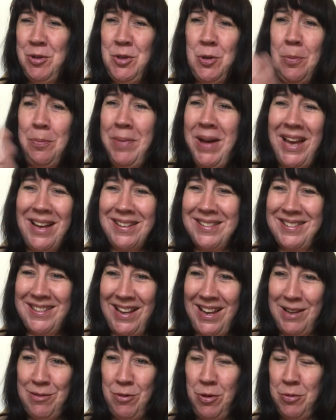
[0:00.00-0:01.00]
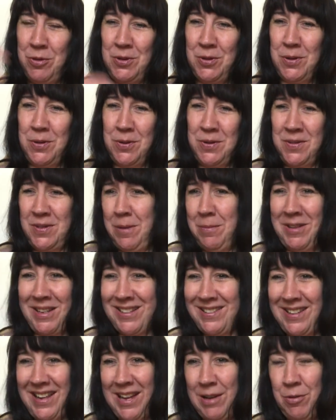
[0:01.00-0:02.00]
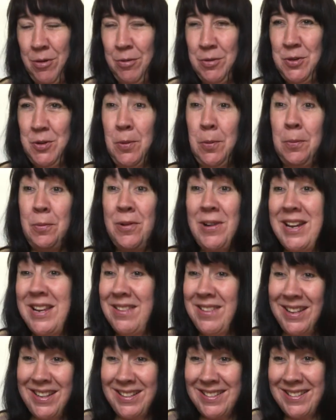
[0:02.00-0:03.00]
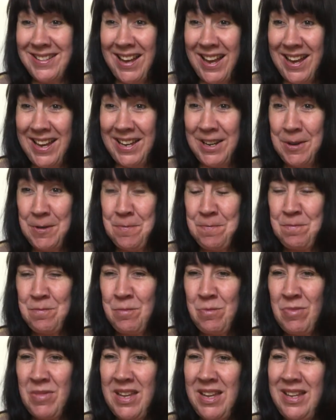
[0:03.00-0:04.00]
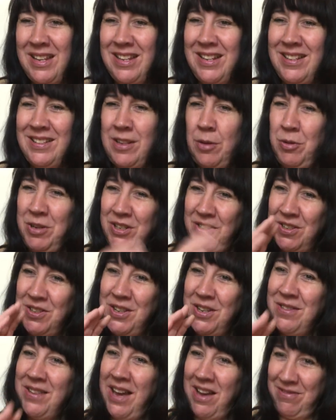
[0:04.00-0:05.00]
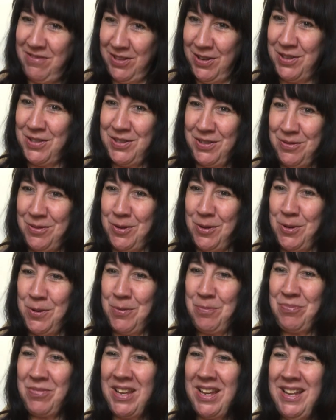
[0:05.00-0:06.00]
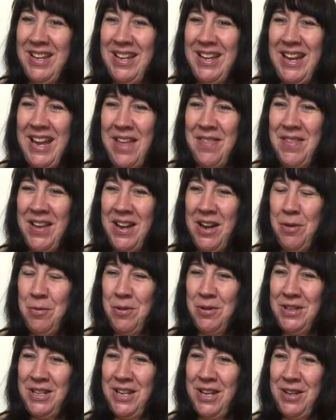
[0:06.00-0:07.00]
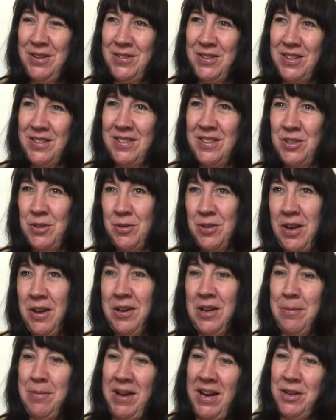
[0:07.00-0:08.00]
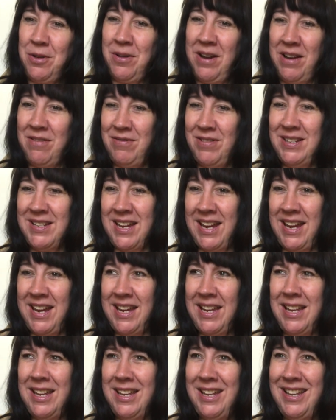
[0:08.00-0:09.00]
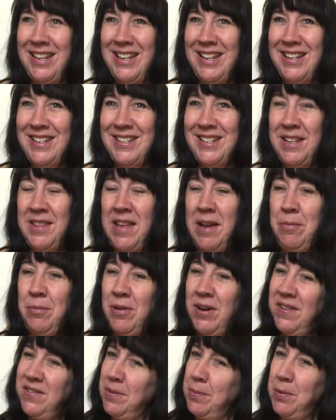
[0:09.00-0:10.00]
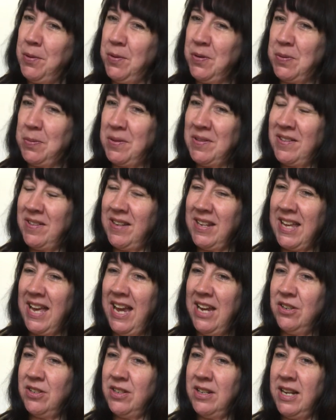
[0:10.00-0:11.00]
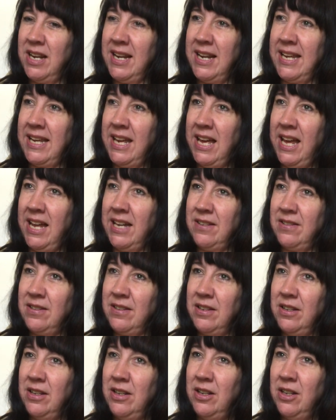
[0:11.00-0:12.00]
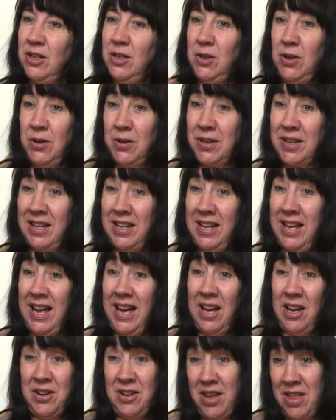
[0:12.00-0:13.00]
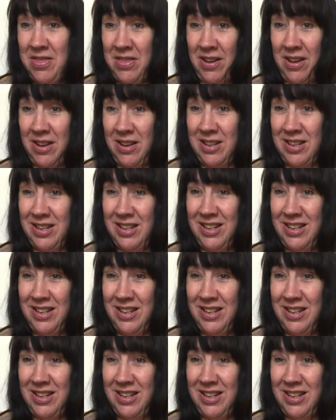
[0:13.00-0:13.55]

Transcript: would your back say? What would your stomach say? What would your breathing say? So I want you to do that first of all. And then I want you, just as you're going about your everyday, to then press the pause button occasionally and look at another.